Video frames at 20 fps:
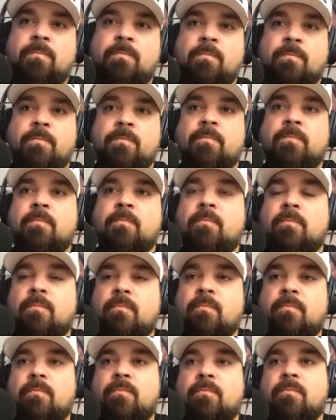
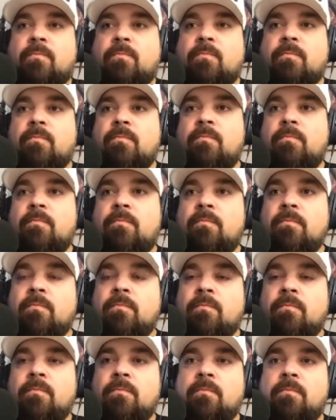
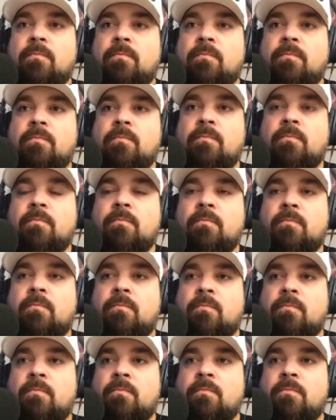
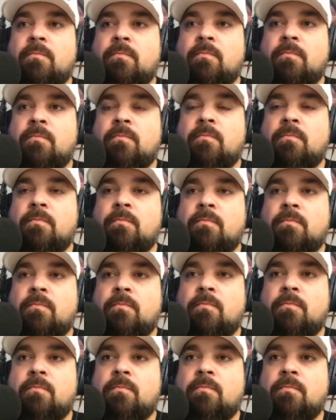
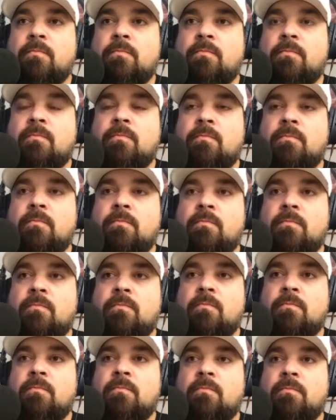
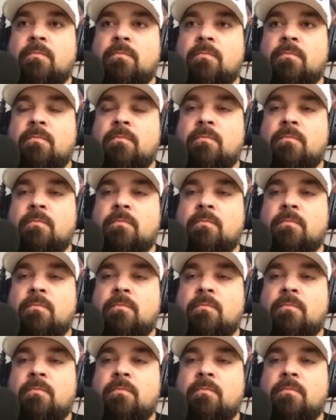(not speaking)